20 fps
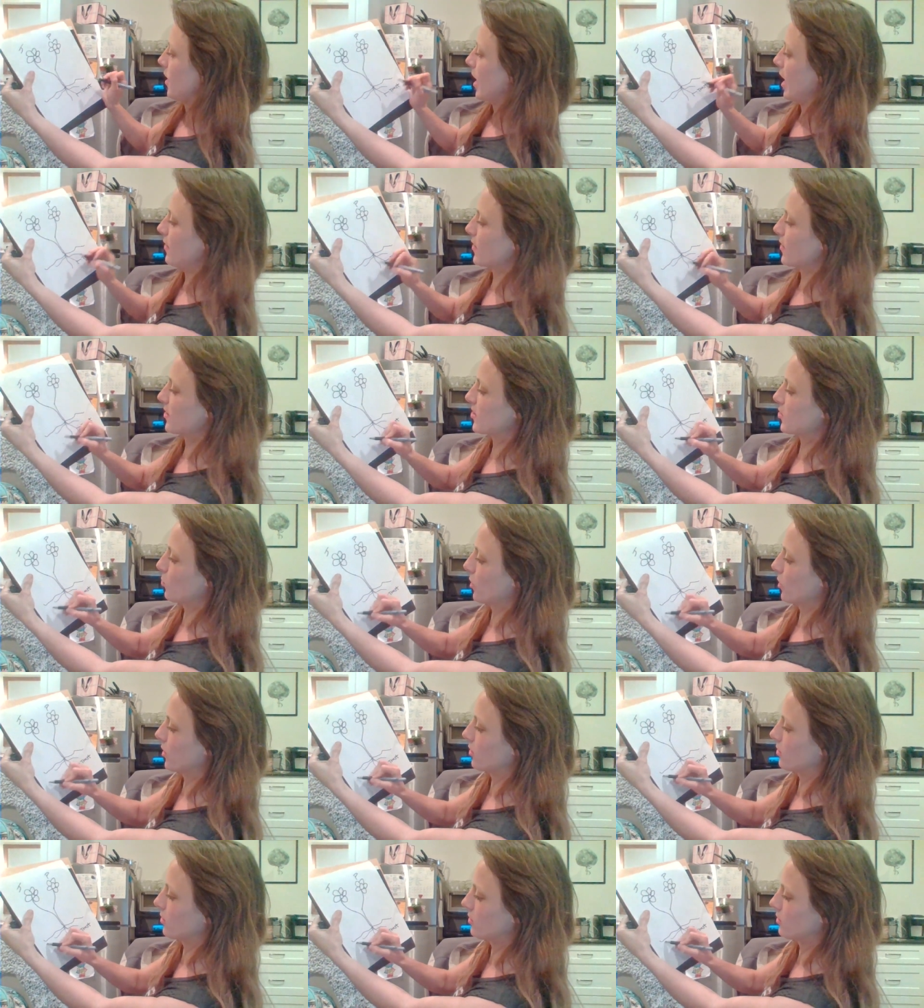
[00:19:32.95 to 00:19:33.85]
and the
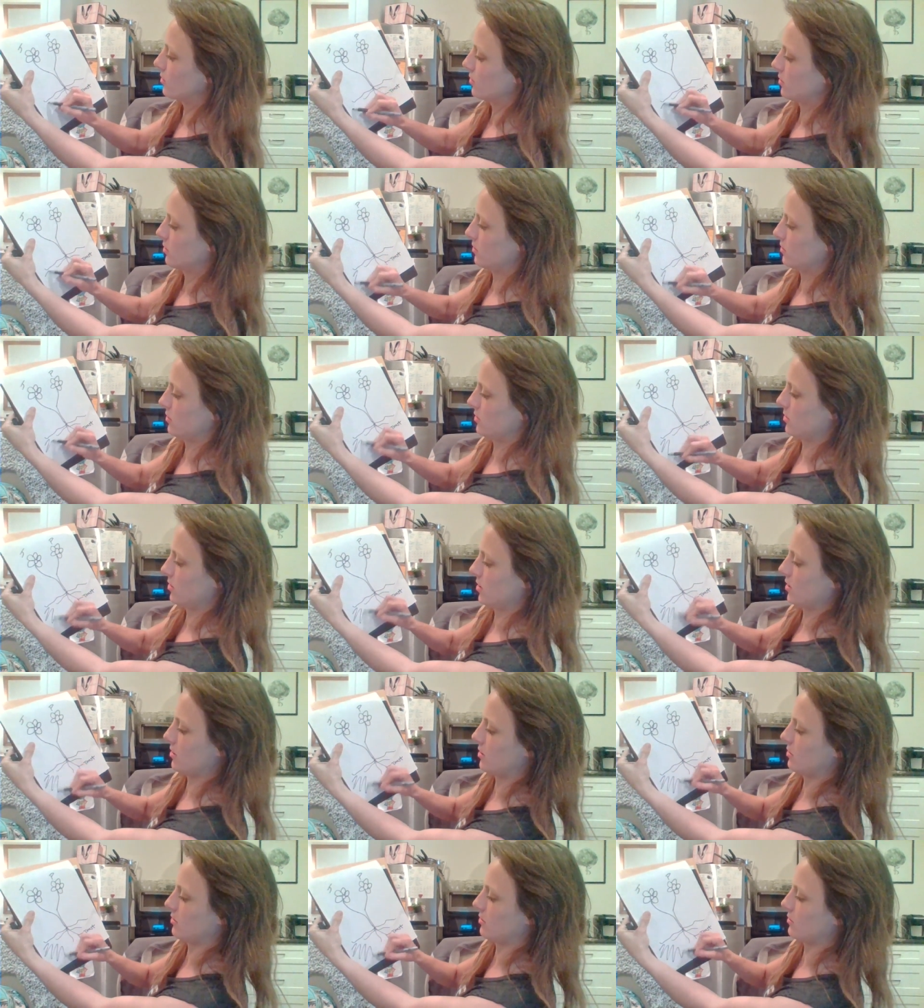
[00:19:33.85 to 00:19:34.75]
soil
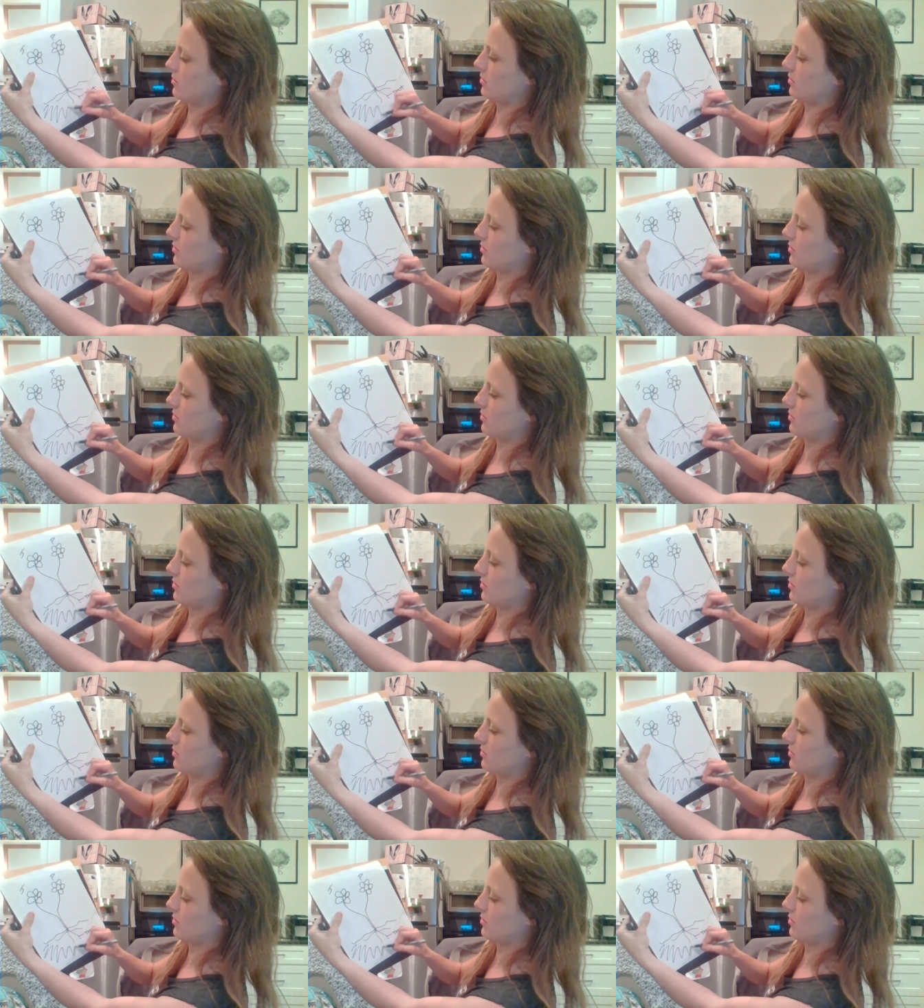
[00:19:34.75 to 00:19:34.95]
uh,